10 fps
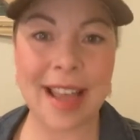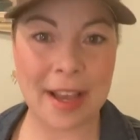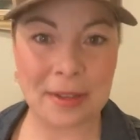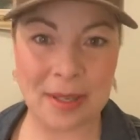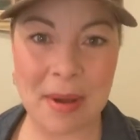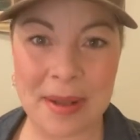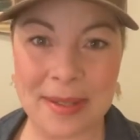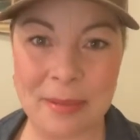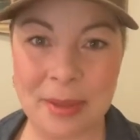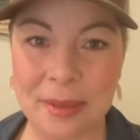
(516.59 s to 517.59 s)
actually
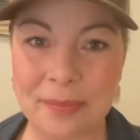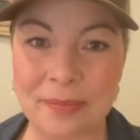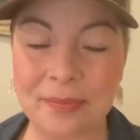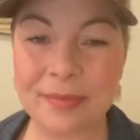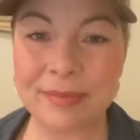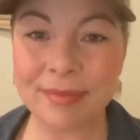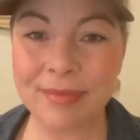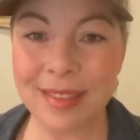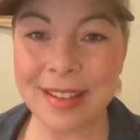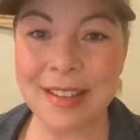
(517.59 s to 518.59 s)
possible.
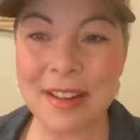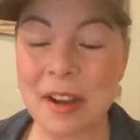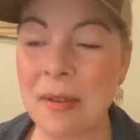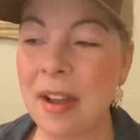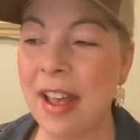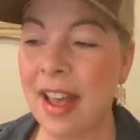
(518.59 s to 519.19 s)
You know,